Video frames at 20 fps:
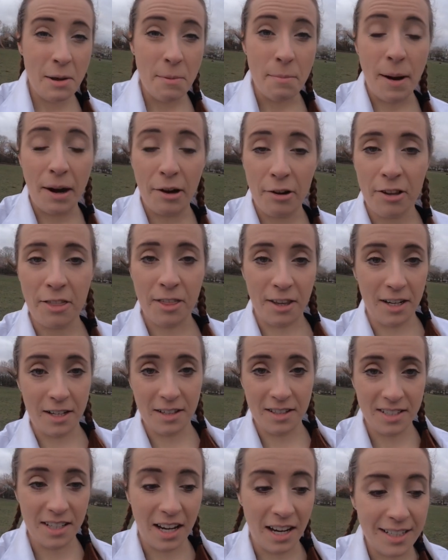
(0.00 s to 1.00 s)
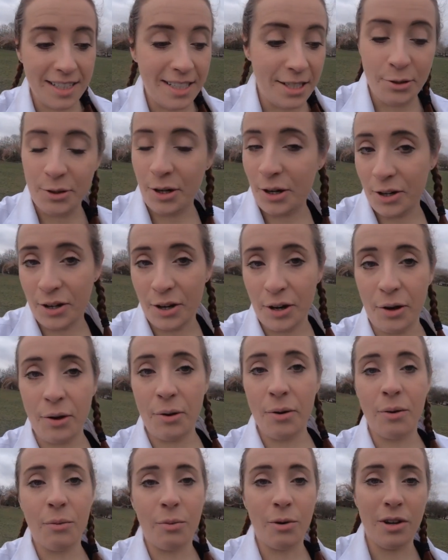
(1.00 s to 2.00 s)
marathons, I still don't
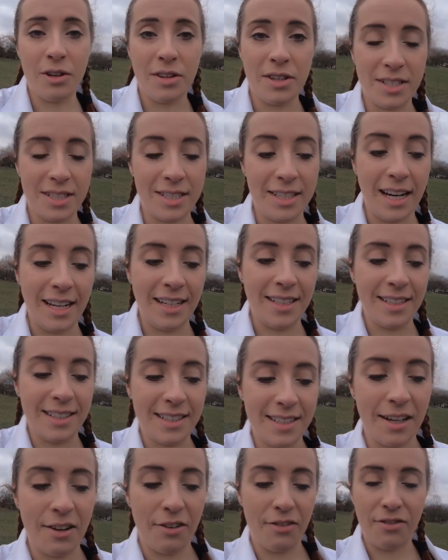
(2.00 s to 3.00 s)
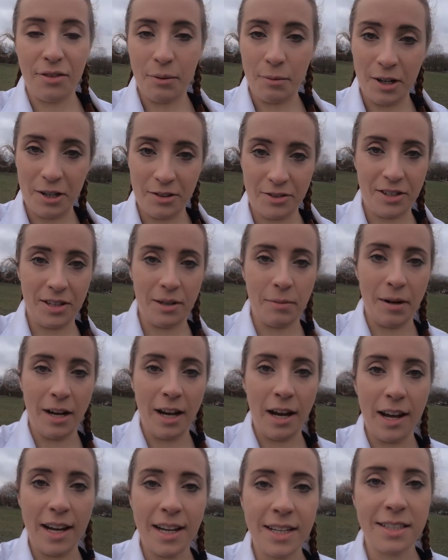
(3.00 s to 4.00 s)
know what the status of the world's going to
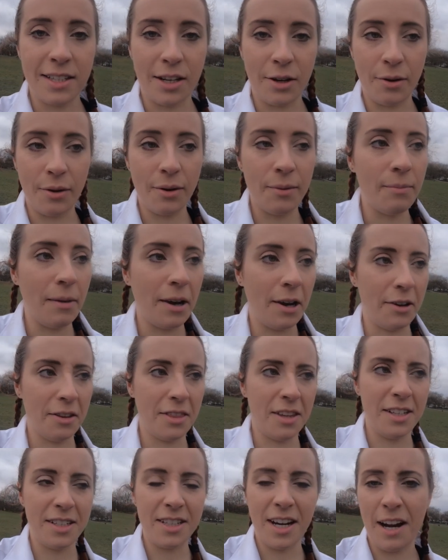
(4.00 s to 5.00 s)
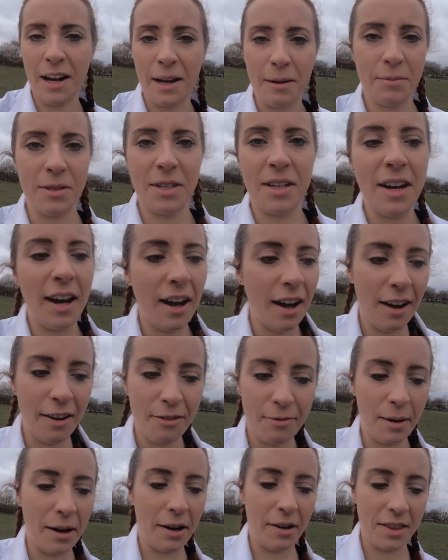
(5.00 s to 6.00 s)
be like. So marathon times and
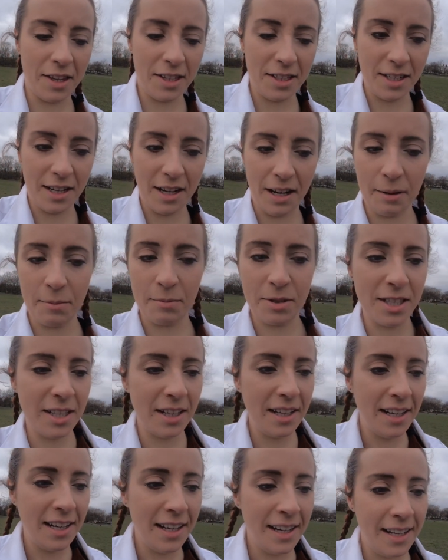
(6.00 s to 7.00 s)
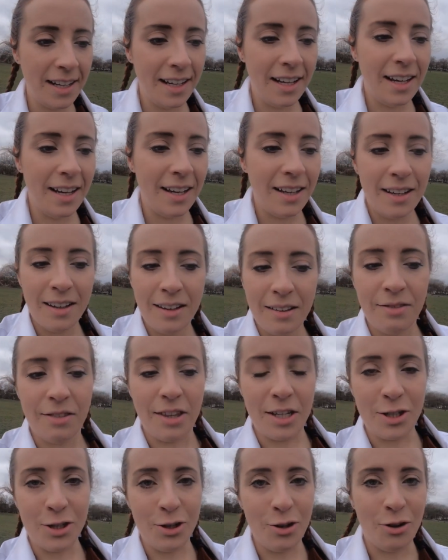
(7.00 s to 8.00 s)
half marathon times,
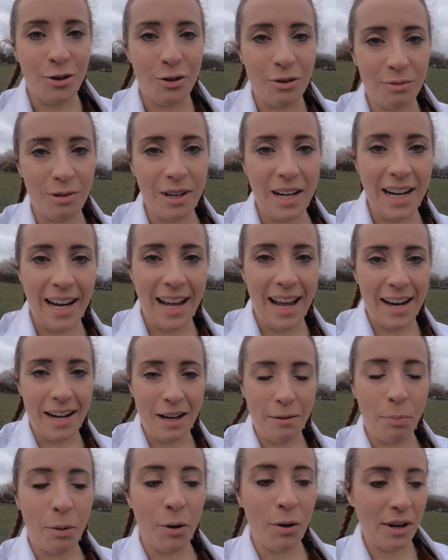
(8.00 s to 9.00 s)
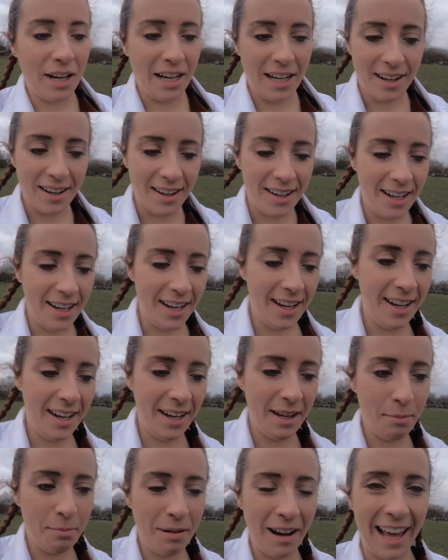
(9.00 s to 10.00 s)
there's not really any
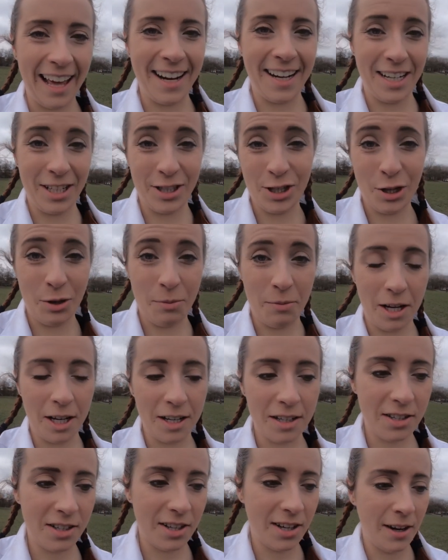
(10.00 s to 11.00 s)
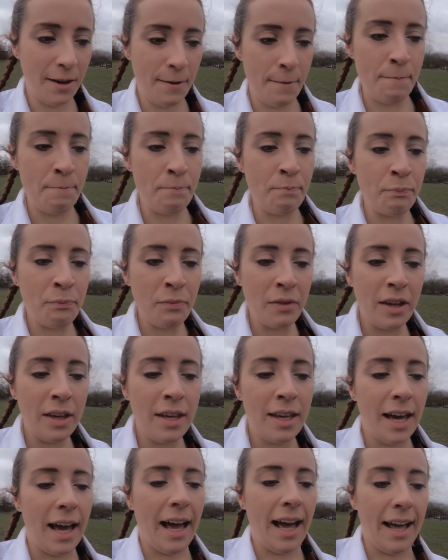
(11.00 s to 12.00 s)
point planning too much.
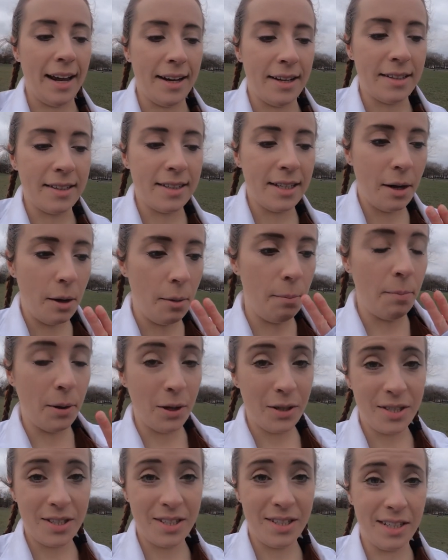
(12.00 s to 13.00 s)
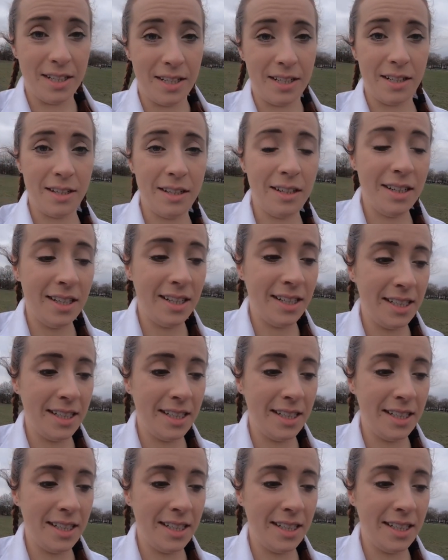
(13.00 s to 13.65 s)
And Boston,